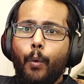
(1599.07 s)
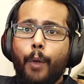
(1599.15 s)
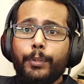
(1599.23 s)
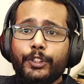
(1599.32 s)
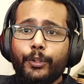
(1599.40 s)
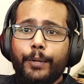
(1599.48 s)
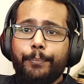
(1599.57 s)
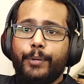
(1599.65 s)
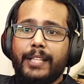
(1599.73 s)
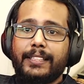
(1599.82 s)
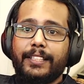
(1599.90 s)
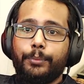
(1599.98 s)
what was so
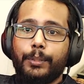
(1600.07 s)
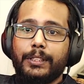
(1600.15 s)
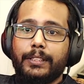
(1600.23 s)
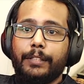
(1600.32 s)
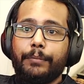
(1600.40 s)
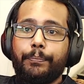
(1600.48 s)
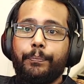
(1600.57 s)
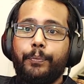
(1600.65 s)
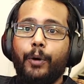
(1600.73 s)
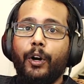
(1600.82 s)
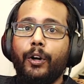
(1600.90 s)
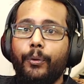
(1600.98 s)
impressive was the
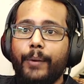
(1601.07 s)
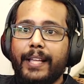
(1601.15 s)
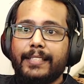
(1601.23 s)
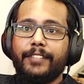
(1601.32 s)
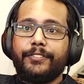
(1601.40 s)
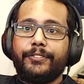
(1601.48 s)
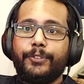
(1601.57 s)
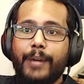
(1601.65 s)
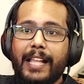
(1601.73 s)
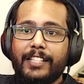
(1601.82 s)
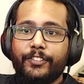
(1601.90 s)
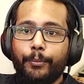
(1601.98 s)
progressive
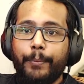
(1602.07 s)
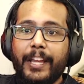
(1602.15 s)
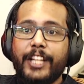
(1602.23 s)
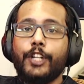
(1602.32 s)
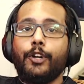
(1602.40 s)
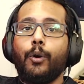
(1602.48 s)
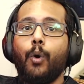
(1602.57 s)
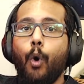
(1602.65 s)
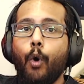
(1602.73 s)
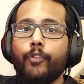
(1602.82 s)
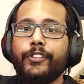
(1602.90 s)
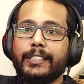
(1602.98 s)
transformation
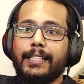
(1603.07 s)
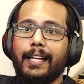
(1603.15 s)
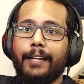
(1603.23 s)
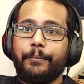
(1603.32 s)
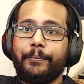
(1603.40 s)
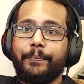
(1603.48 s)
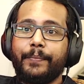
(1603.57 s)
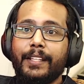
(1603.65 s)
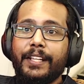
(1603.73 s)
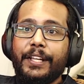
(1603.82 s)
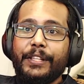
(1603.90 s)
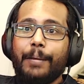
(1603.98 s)
over time.
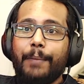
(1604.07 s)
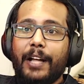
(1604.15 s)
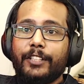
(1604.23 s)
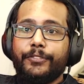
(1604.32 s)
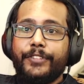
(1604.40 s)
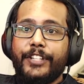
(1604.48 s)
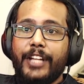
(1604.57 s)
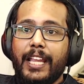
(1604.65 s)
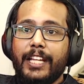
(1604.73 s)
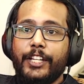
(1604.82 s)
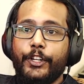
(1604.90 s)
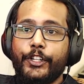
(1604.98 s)
The amount of
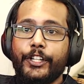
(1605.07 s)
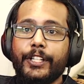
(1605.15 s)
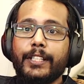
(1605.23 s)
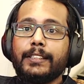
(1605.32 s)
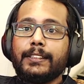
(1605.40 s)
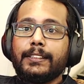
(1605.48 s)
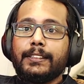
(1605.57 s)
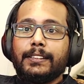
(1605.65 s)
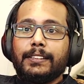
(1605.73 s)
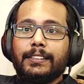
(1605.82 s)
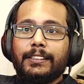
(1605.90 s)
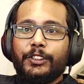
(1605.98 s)
change
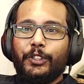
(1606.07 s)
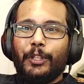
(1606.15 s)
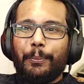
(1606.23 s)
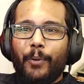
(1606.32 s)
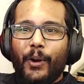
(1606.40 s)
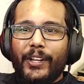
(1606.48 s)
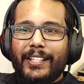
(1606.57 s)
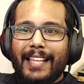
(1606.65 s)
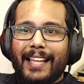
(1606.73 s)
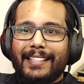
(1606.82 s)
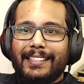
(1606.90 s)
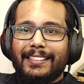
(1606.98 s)
to the point
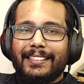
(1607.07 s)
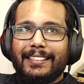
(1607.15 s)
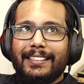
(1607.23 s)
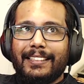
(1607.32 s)
that